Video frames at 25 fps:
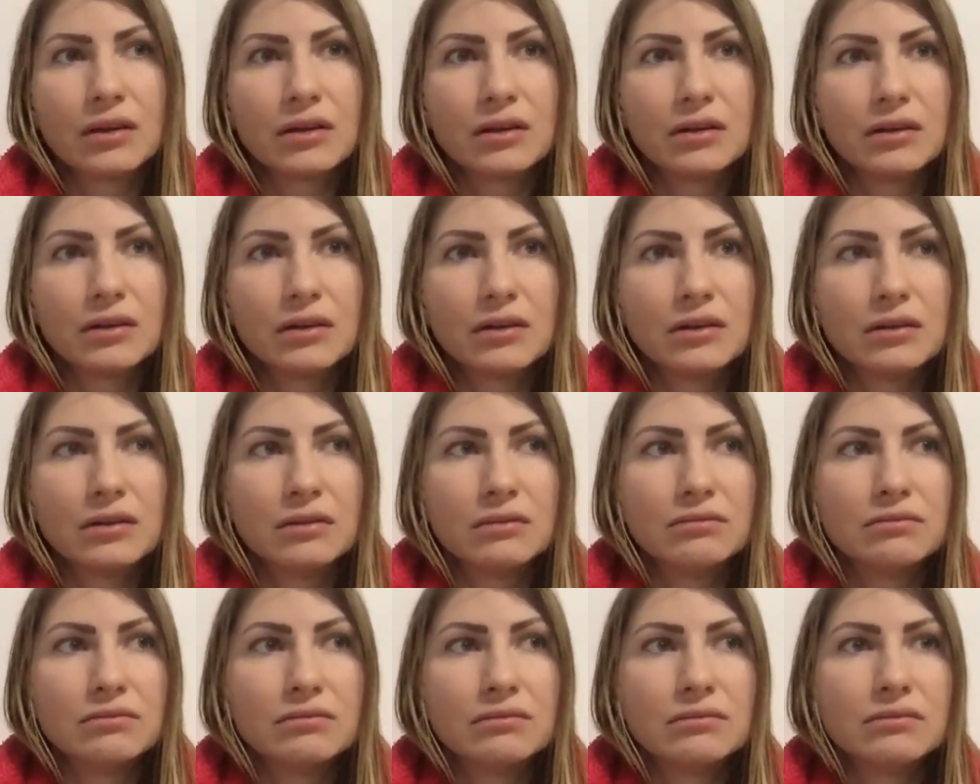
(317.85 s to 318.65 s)

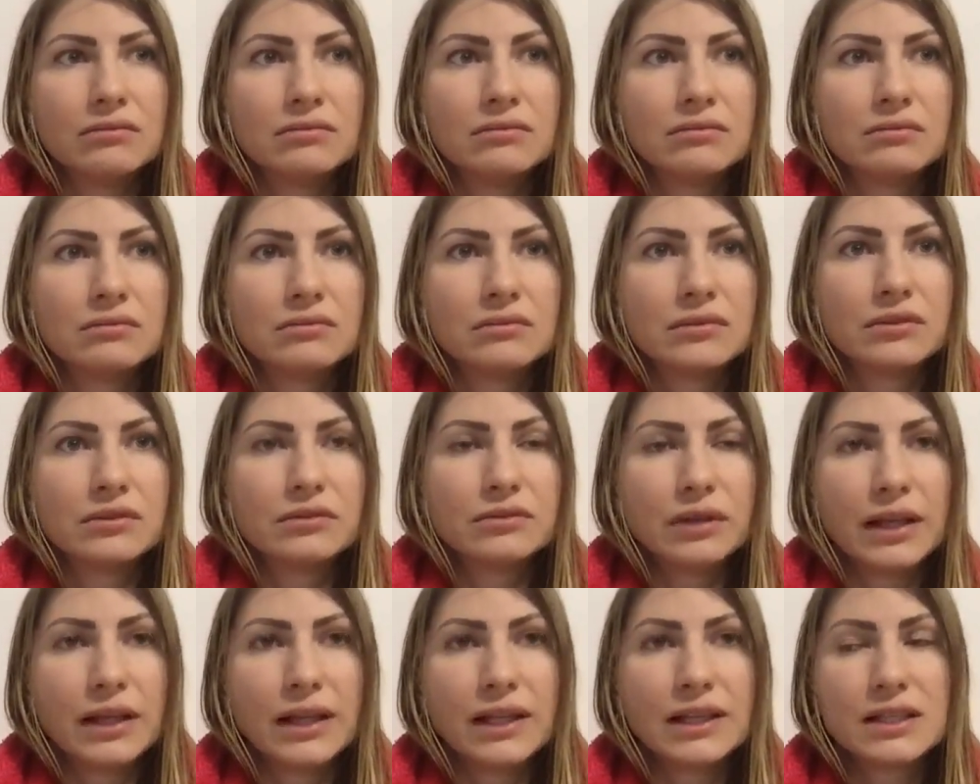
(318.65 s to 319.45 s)
um,
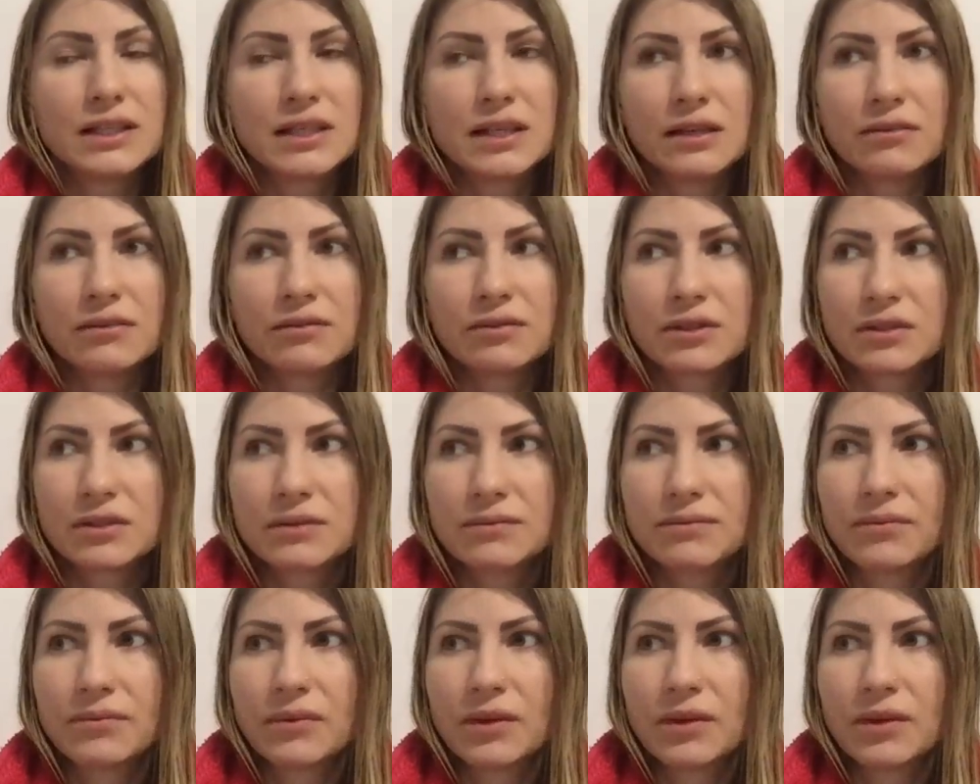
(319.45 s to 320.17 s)
relatives.